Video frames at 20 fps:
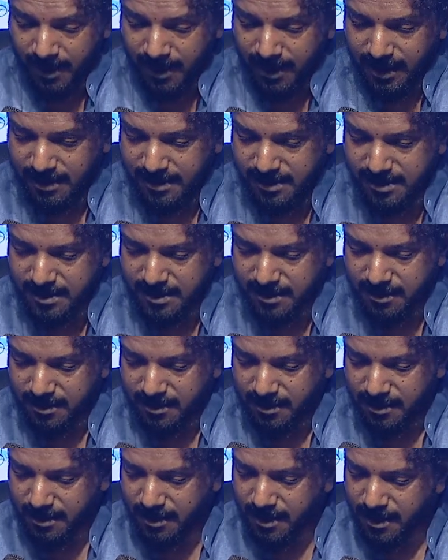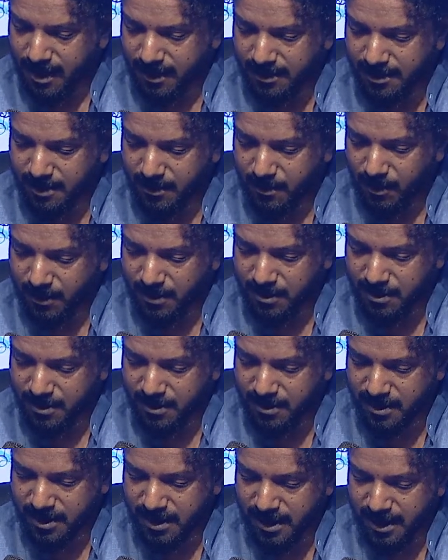Instead, Gandhi wanted to
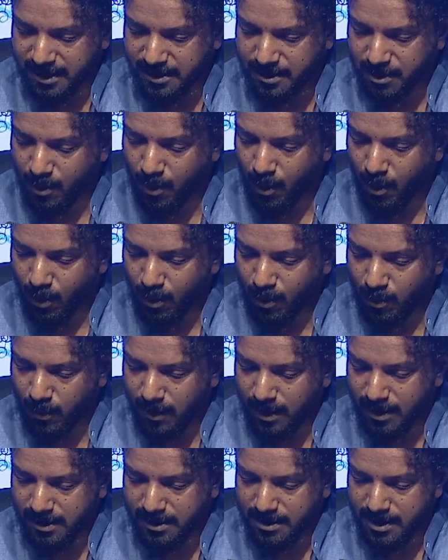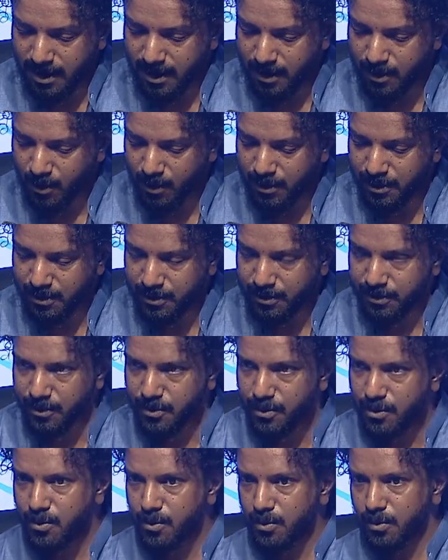create a whole world according to the
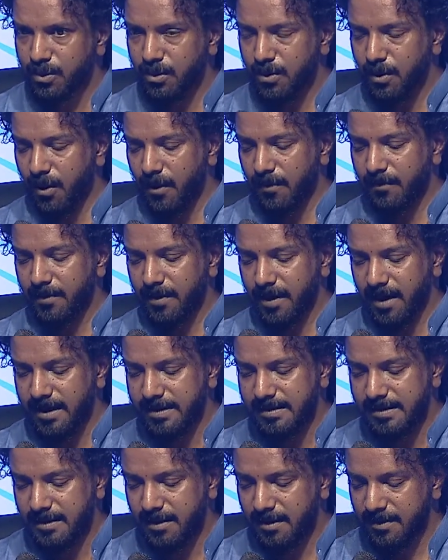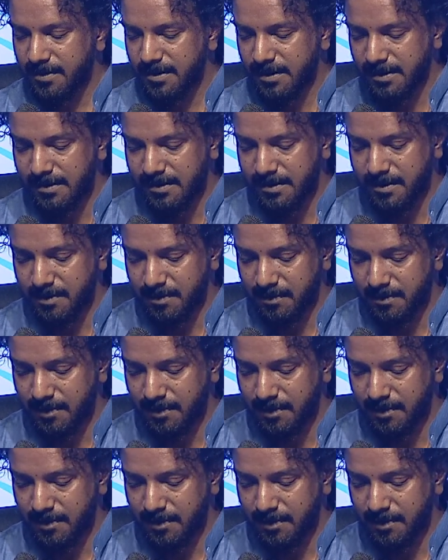truth of his system.